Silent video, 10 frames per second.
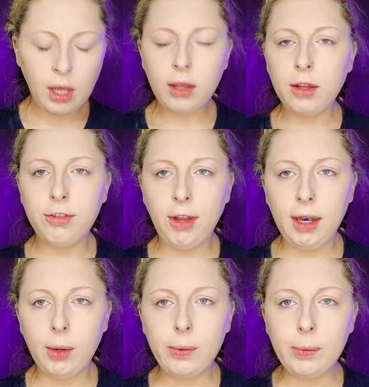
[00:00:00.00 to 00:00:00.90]
The shade
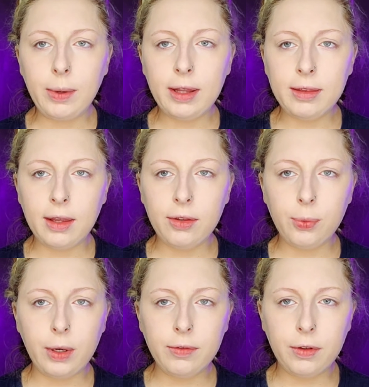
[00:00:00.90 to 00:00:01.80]
I went with is
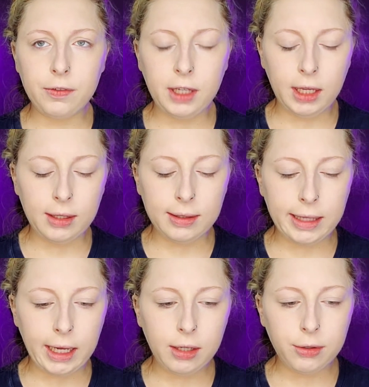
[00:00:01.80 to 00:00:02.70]
115
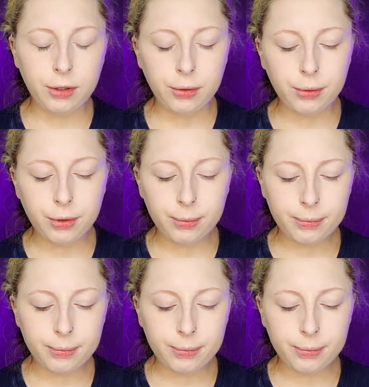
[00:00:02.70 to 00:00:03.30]
Light Nude.